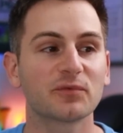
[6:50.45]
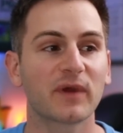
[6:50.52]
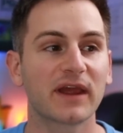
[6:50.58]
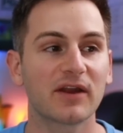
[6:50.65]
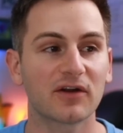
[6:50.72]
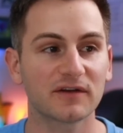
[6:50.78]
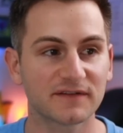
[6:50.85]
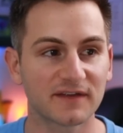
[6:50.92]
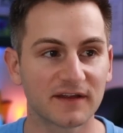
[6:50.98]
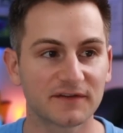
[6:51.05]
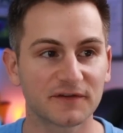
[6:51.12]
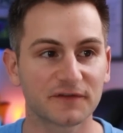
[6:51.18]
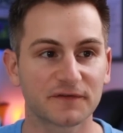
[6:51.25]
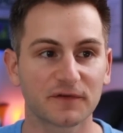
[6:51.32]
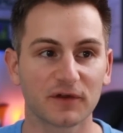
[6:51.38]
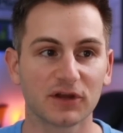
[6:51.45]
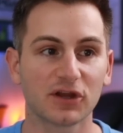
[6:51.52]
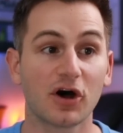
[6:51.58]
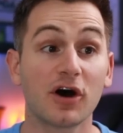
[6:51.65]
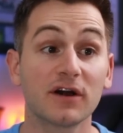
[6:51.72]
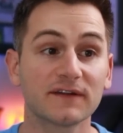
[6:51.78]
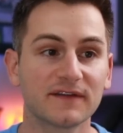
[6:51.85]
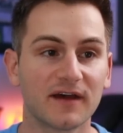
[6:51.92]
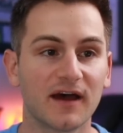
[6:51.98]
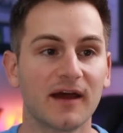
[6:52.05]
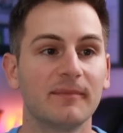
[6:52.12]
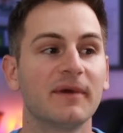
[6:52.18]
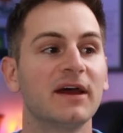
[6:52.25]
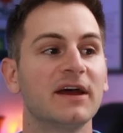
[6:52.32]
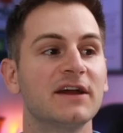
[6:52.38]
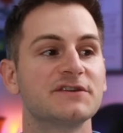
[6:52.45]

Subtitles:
radar sensors for a long time,